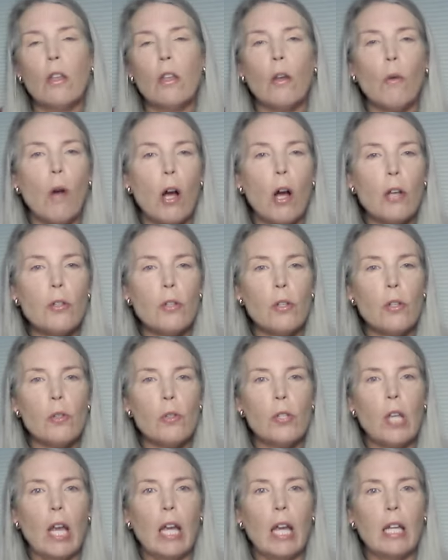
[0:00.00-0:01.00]
They're also
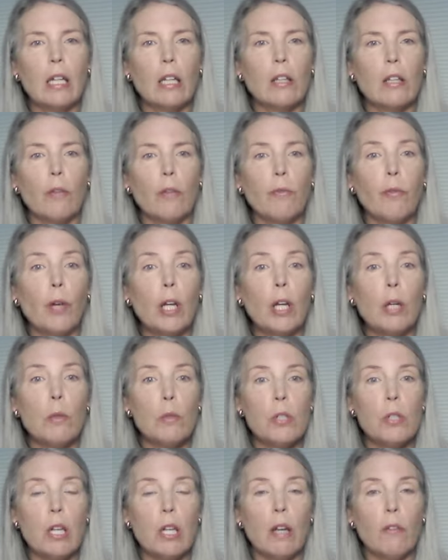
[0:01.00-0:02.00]
saying that the
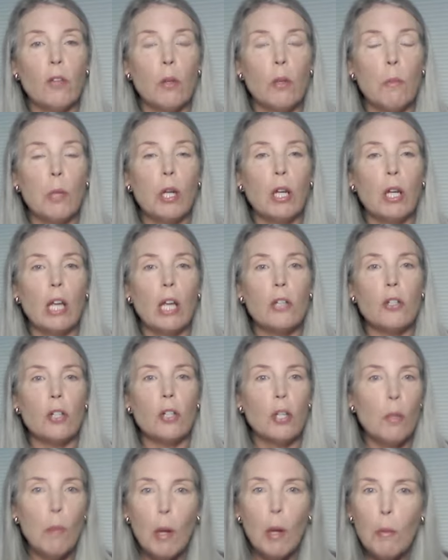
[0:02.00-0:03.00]
frequency of
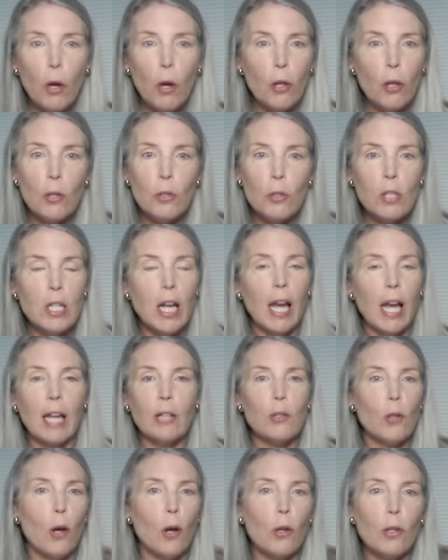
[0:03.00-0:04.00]
communication. You remember all those
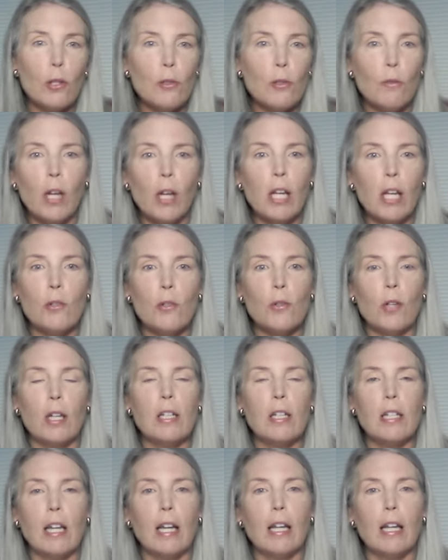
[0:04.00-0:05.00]
texts, all those videos I
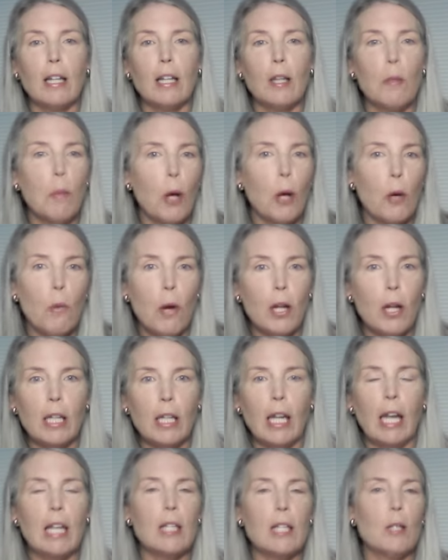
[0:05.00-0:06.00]
did in the
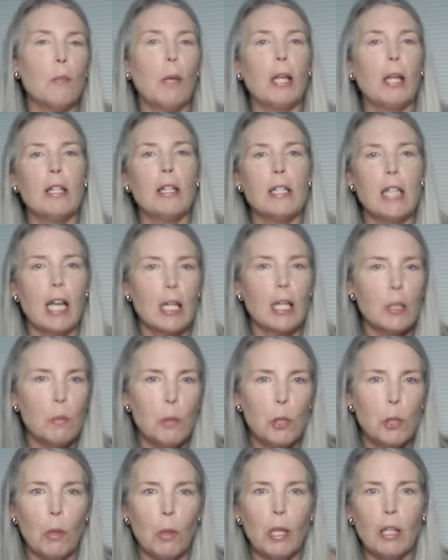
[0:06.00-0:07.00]
Balwani case about the text
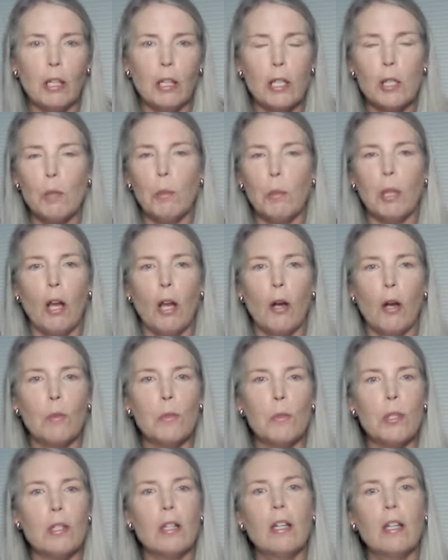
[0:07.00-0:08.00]
between Elizabeth
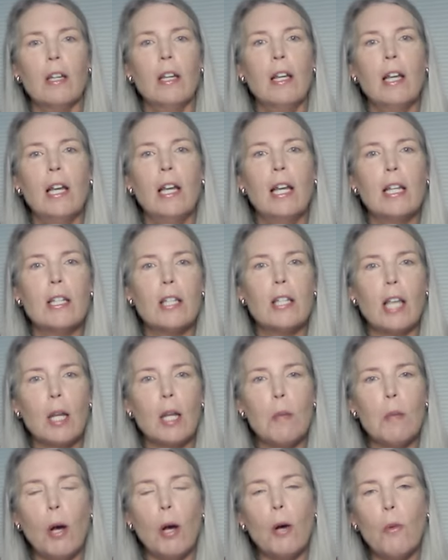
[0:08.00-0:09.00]
Holmes and
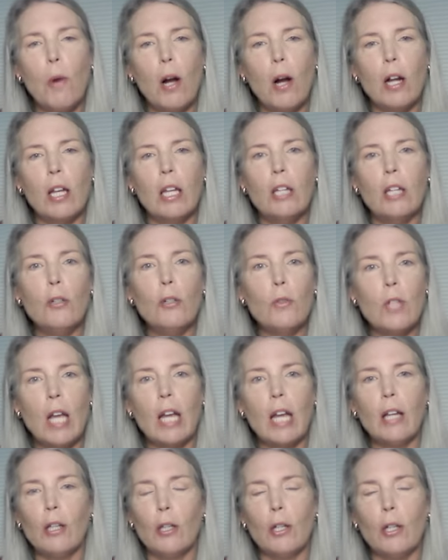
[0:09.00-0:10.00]
Sunny Balwani, and you can
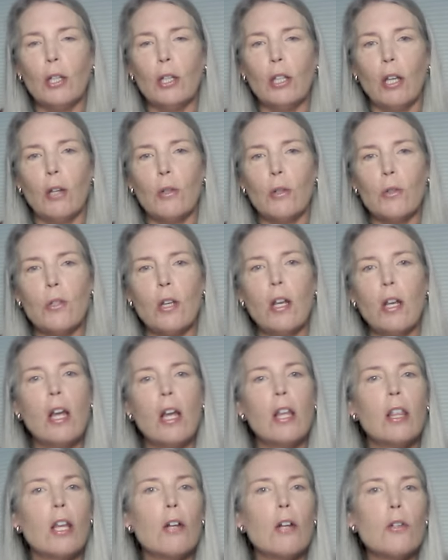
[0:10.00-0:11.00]
take a look at those.
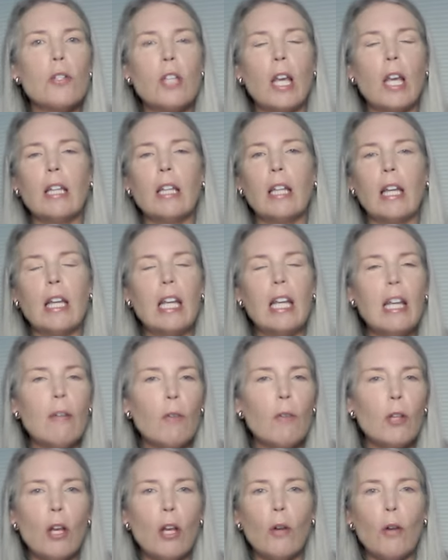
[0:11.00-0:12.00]
They're saying that
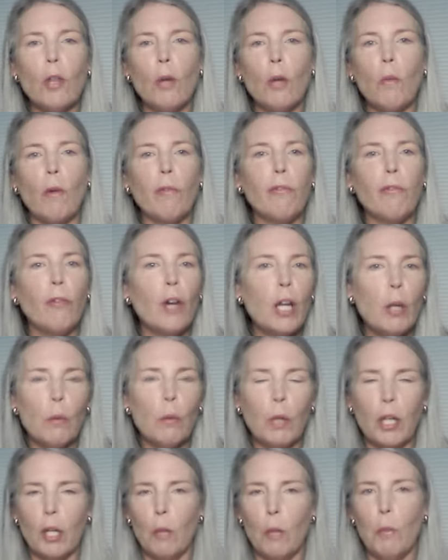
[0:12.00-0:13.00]
even though there were
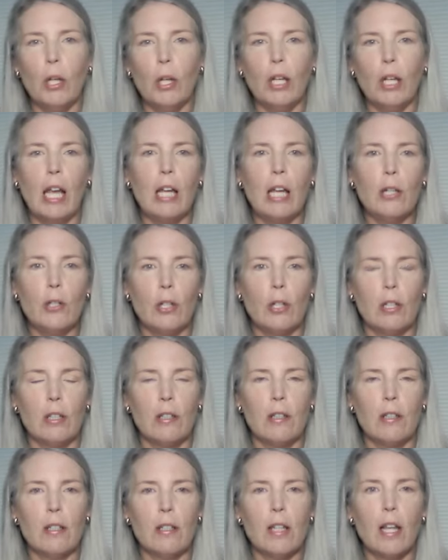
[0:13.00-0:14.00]
frequent
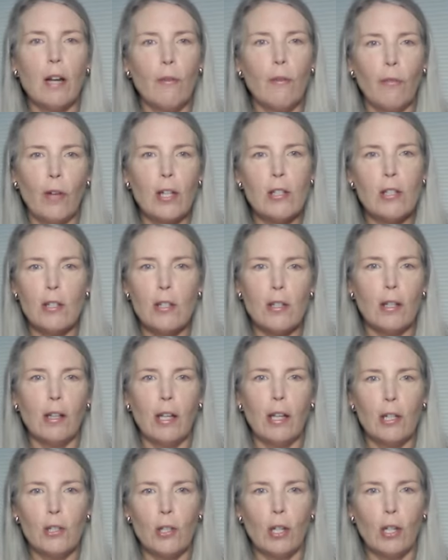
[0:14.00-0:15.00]
communications, the defense is
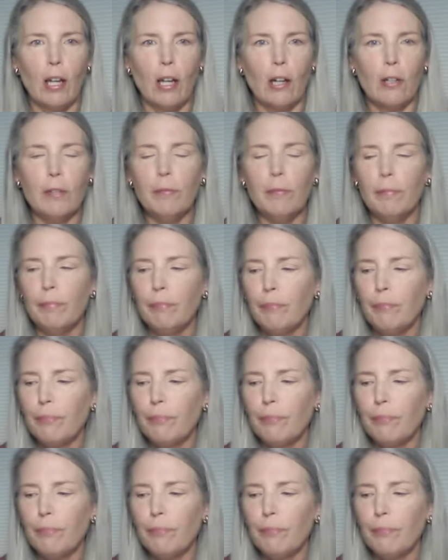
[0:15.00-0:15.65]
alleging here,